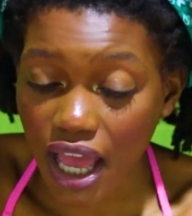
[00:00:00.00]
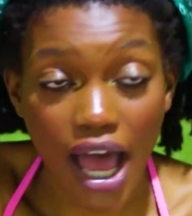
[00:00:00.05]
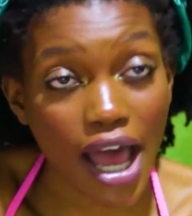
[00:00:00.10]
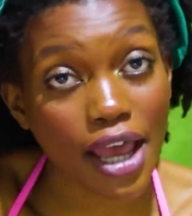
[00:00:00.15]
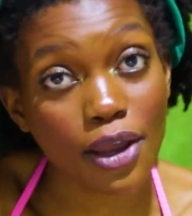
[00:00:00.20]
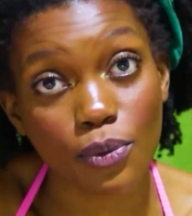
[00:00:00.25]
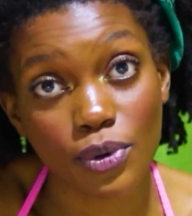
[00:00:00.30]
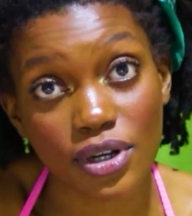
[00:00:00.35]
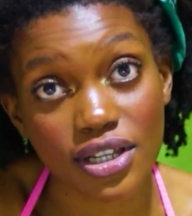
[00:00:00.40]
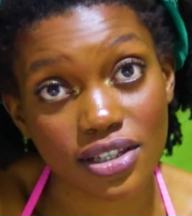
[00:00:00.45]

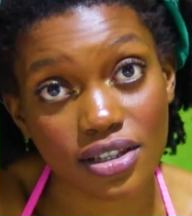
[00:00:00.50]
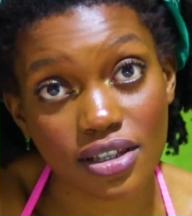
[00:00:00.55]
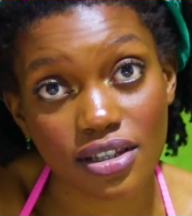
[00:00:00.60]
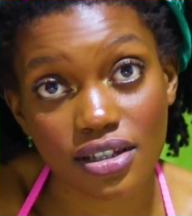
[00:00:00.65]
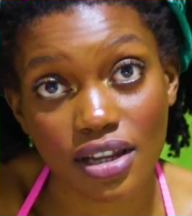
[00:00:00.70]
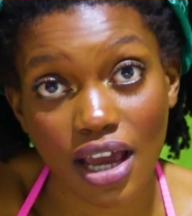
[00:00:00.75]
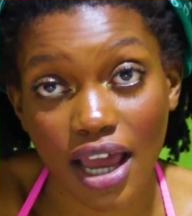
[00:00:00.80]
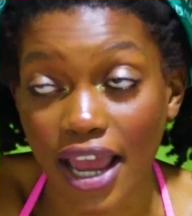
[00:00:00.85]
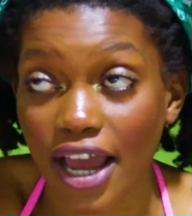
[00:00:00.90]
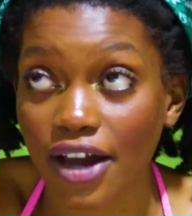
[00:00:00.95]
I
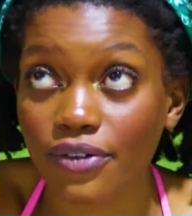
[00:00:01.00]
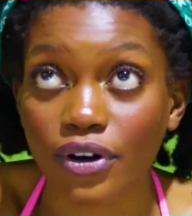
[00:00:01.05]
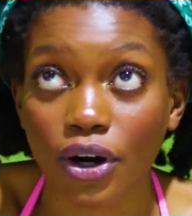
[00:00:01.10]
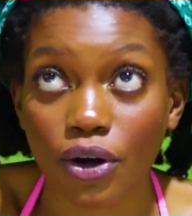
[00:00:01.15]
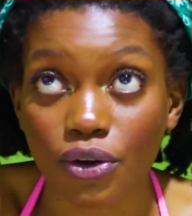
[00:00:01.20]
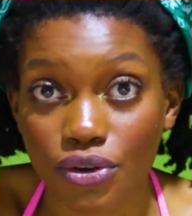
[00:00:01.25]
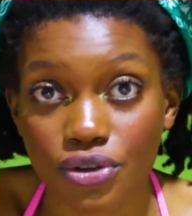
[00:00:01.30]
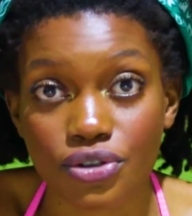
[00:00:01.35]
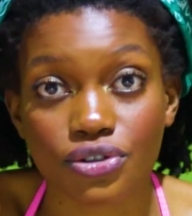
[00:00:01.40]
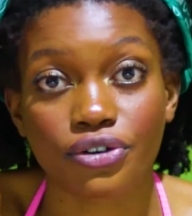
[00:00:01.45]
wasn't. I have a
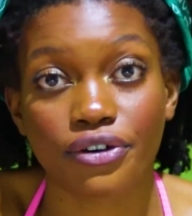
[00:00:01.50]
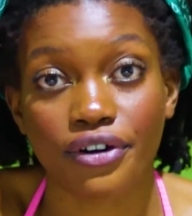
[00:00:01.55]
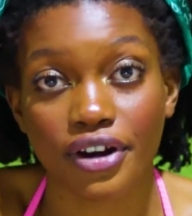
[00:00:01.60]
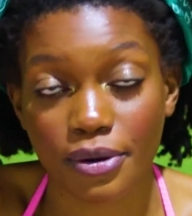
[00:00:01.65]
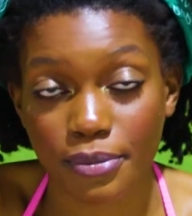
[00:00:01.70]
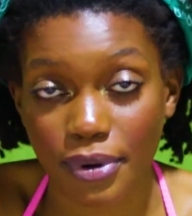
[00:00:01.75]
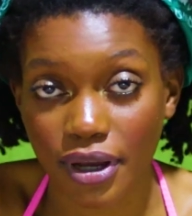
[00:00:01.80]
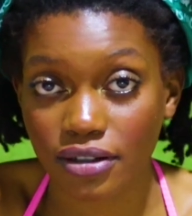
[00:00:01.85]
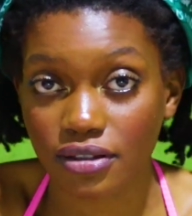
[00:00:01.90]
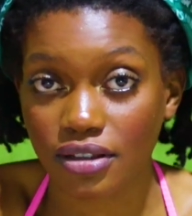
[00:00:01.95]
whole story
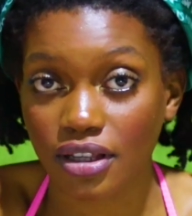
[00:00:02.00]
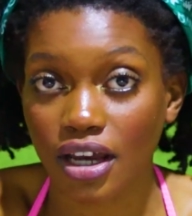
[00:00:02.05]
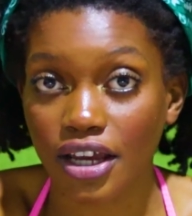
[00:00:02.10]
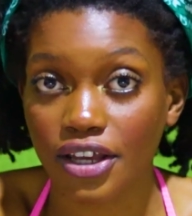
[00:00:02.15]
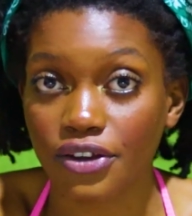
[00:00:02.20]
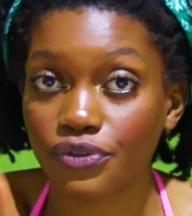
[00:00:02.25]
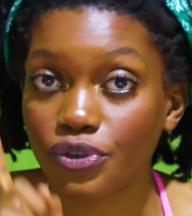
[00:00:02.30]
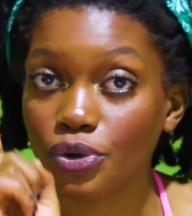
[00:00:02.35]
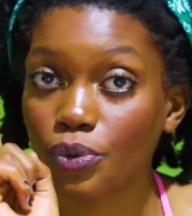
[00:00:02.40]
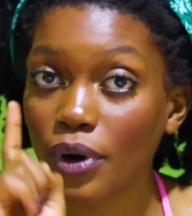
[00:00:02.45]
about
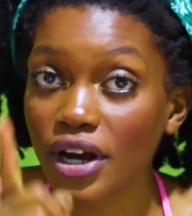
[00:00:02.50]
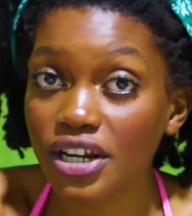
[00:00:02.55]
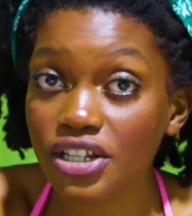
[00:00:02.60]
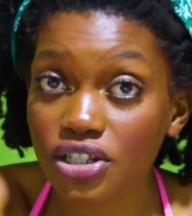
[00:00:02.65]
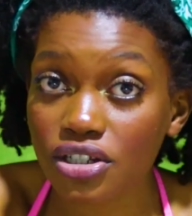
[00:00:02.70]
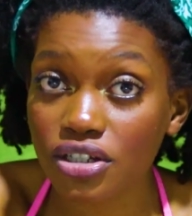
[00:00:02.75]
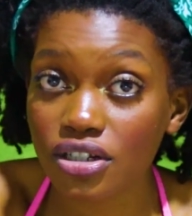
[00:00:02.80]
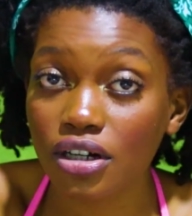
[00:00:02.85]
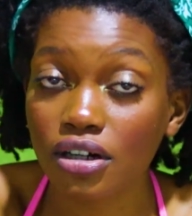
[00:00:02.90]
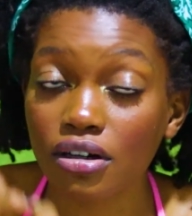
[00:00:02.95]
that. If you
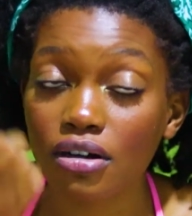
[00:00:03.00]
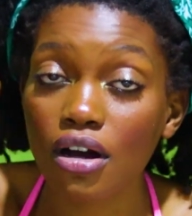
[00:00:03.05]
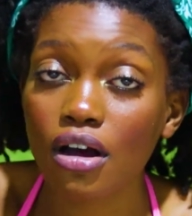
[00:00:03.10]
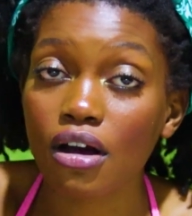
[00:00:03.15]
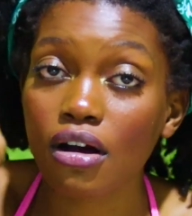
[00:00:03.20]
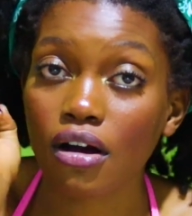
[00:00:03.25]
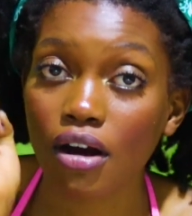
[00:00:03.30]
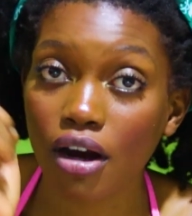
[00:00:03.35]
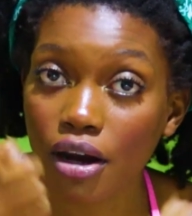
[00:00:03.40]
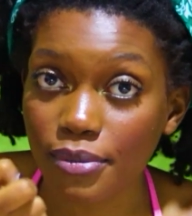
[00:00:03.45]
want to know,
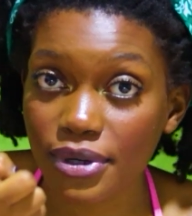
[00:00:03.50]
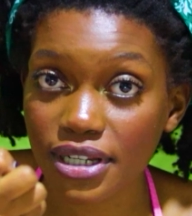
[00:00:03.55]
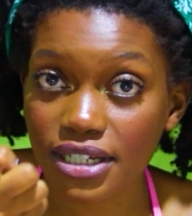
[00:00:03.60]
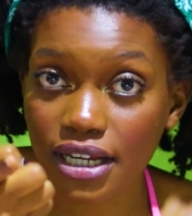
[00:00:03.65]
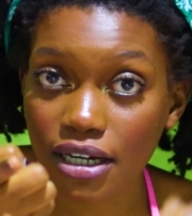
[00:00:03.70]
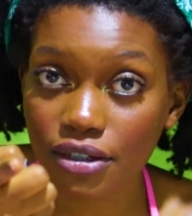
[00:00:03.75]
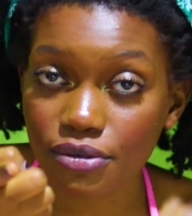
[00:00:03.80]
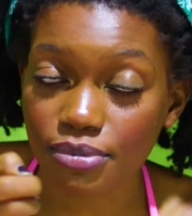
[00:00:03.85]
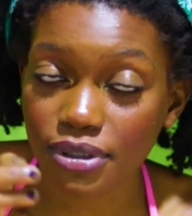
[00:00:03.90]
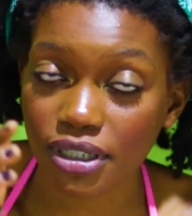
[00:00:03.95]
comment
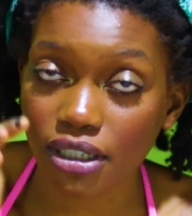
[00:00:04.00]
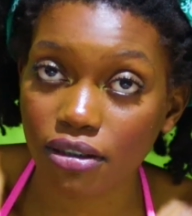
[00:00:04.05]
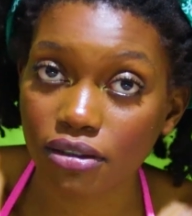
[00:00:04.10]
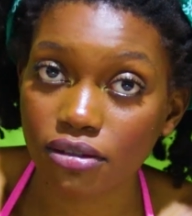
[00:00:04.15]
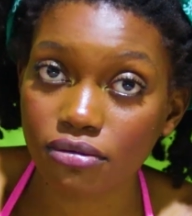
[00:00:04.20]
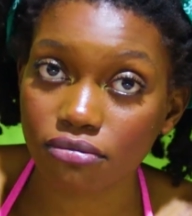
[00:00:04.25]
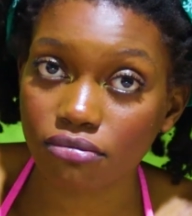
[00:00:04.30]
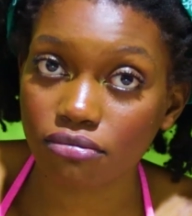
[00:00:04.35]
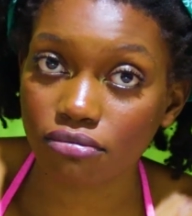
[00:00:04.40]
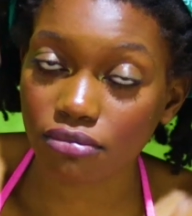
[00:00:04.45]
down
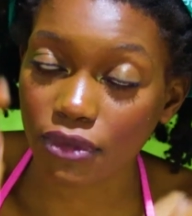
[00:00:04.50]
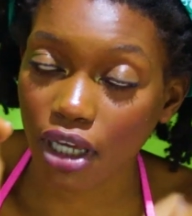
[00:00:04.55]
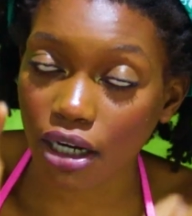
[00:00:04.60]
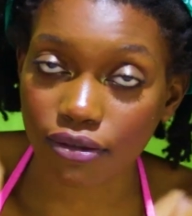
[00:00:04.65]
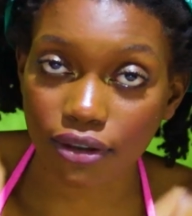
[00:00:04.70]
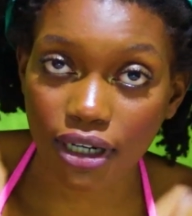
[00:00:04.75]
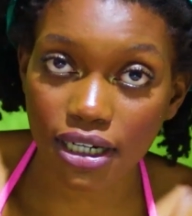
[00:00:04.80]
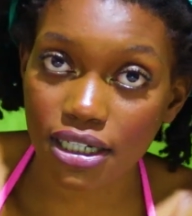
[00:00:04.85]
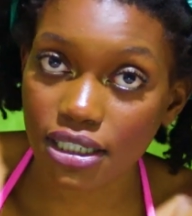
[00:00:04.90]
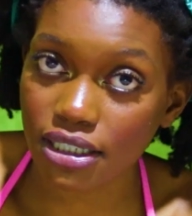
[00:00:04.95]
below.
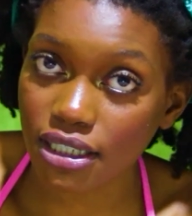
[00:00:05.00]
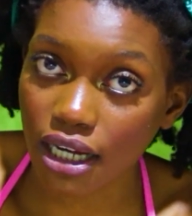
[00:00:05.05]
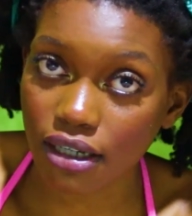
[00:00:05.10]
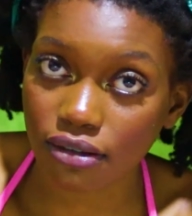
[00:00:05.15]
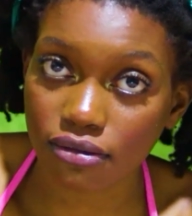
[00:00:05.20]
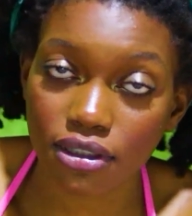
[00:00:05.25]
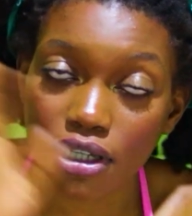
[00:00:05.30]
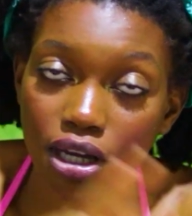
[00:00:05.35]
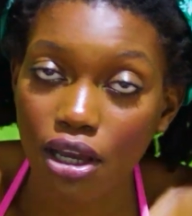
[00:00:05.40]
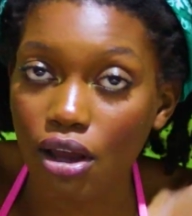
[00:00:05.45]
I'll write it
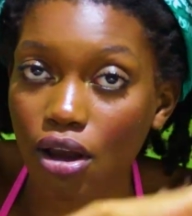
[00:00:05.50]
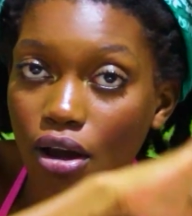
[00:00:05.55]
down.